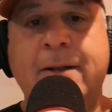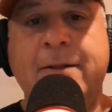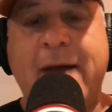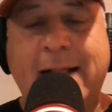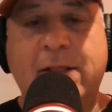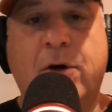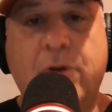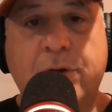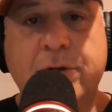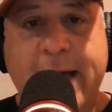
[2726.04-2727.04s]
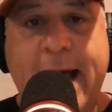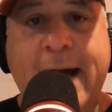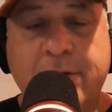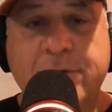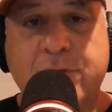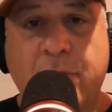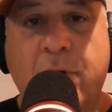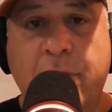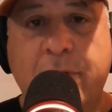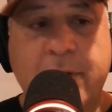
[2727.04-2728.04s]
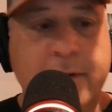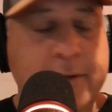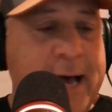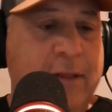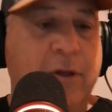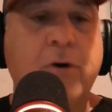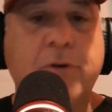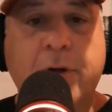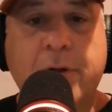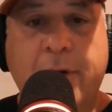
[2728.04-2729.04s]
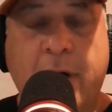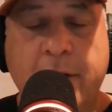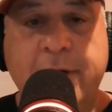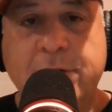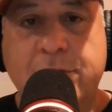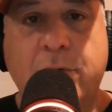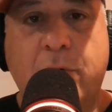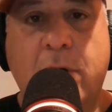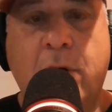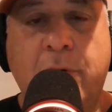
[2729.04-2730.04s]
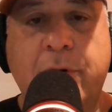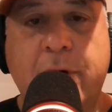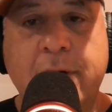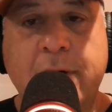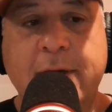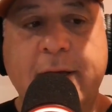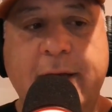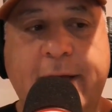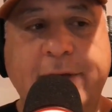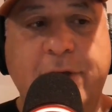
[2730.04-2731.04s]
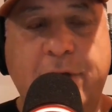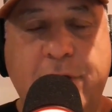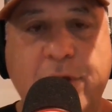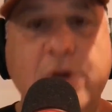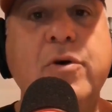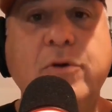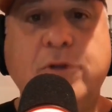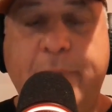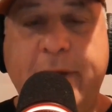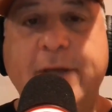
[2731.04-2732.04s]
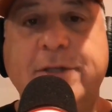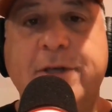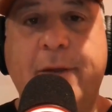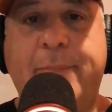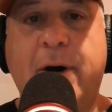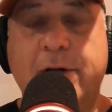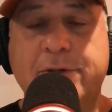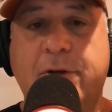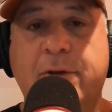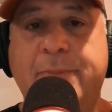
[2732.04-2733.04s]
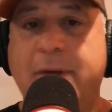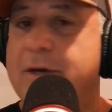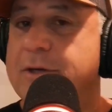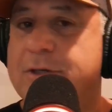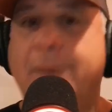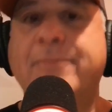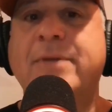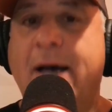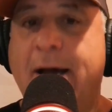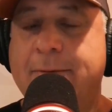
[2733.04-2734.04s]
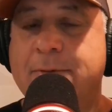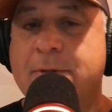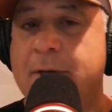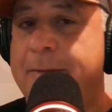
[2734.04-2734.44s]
That local tackle store owner, that local hunting store owner is a huge piece of the puzzle, because sometimes